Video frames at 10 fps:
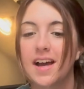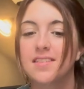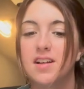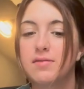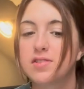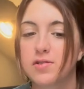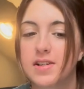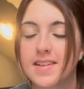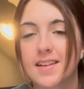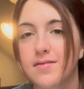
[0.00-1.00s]
I love
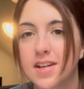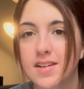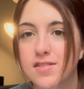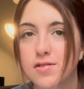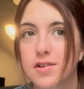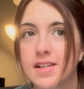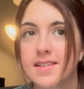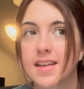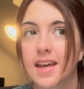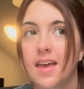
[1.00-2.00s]
stories. I love telling
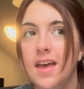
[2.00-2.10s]
stories. Like